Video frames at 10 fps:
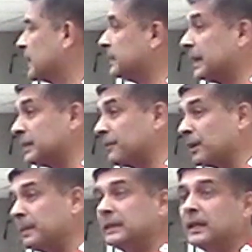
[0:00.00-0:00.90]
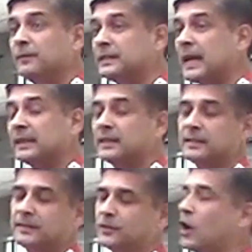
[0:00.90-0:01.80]
That is our mantra. We sang this
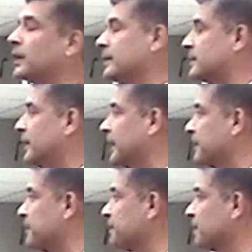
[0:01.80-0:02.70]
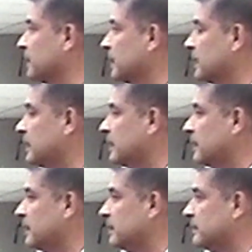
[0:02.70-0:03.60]
song yesterday.
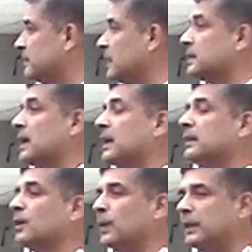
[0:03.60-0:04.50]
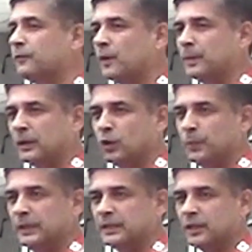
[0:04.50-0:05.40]
There is another one from
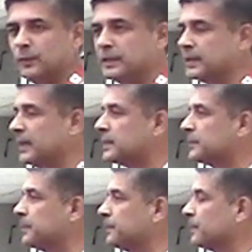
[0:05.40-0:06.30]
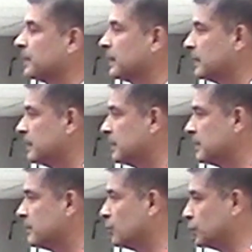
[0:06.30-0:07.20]
Kathopanishad which says,
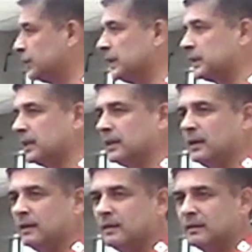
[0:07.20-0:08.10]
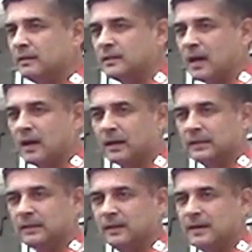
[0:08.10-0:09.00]
Uttishtata,
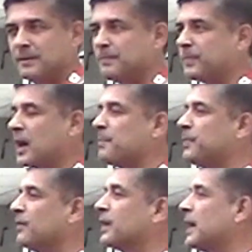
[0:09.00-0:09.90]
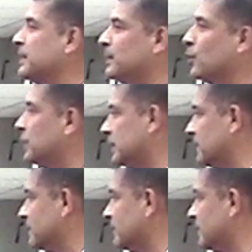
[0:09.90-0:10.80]
Jagrata, Prapya Varan
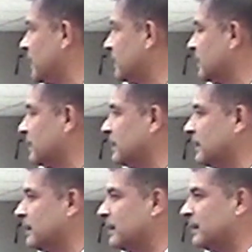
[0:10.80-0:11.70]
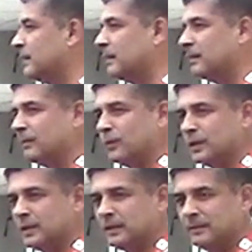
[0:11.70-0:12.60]
Vibodhata. That, what
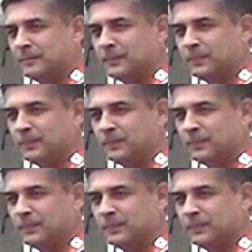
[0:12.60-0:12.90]
is it?